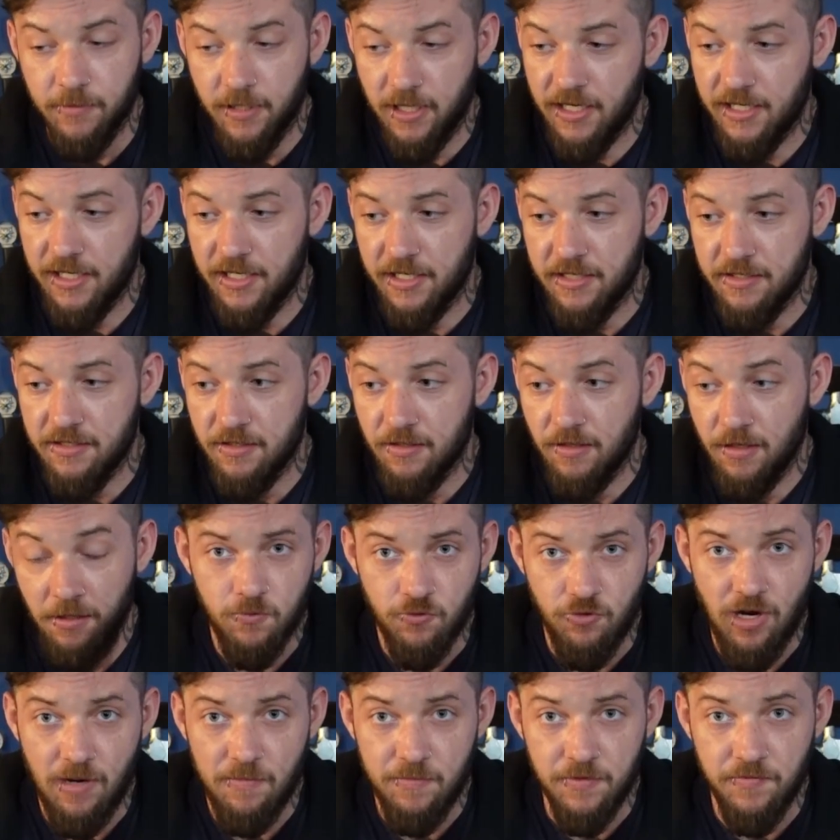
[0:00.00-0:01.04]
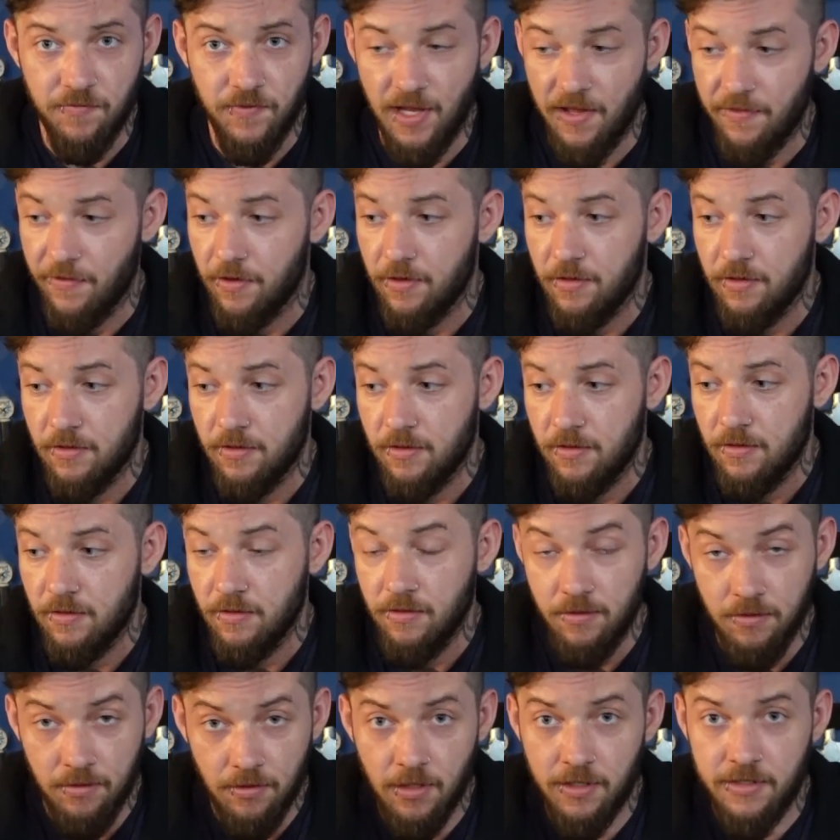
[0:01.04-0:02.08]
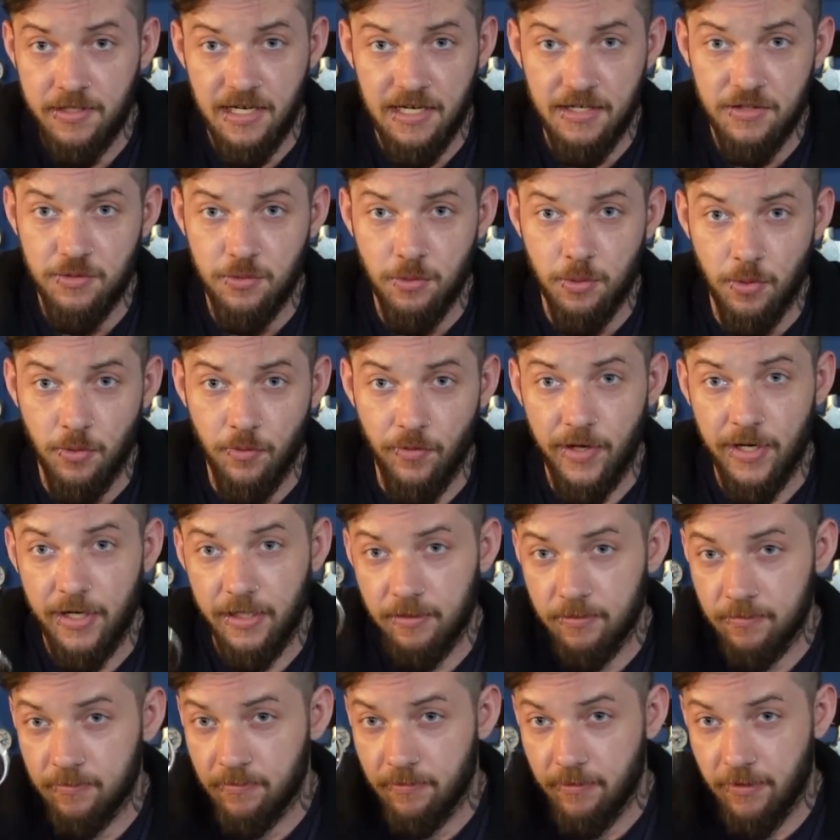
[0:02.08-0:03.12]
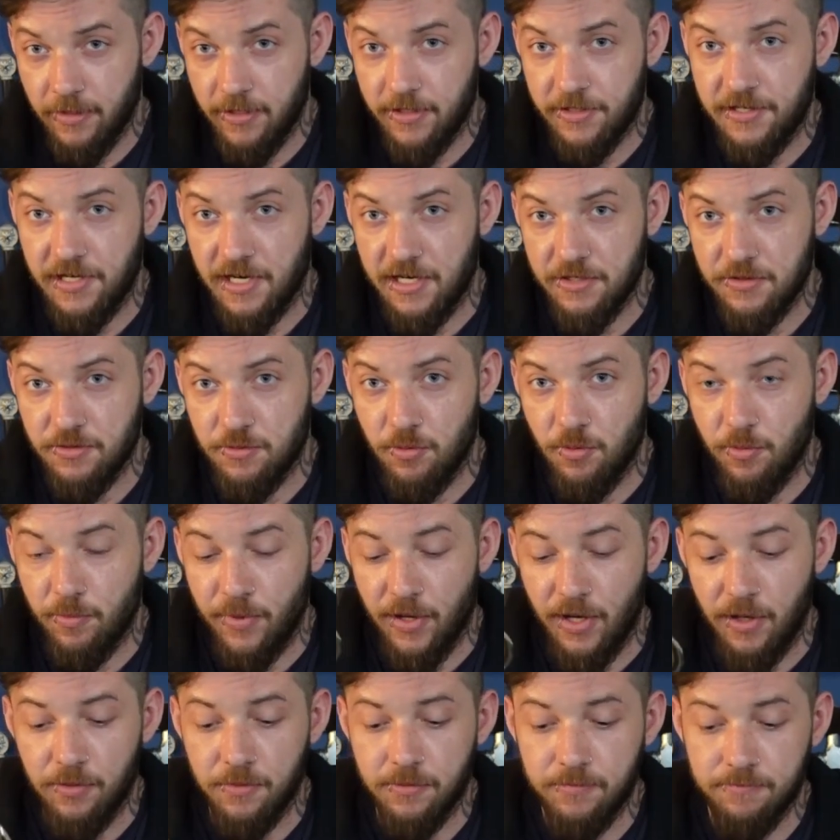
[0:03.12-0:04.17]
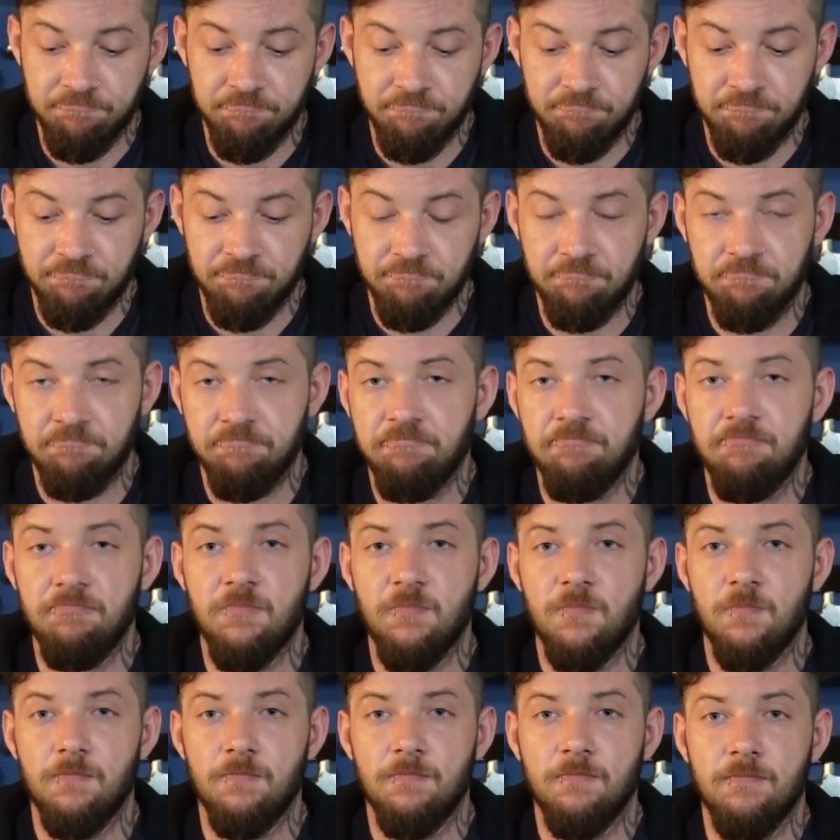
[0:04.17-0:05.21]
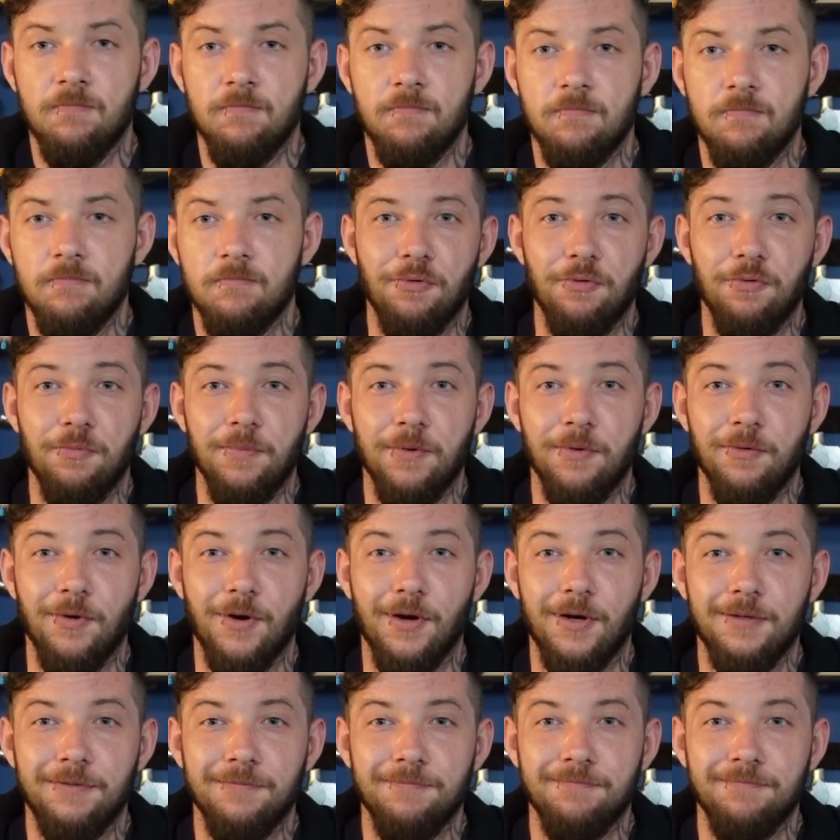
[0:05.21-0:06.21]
That is straps of leather attached to a ring that attached to a belt. Prove me wrong.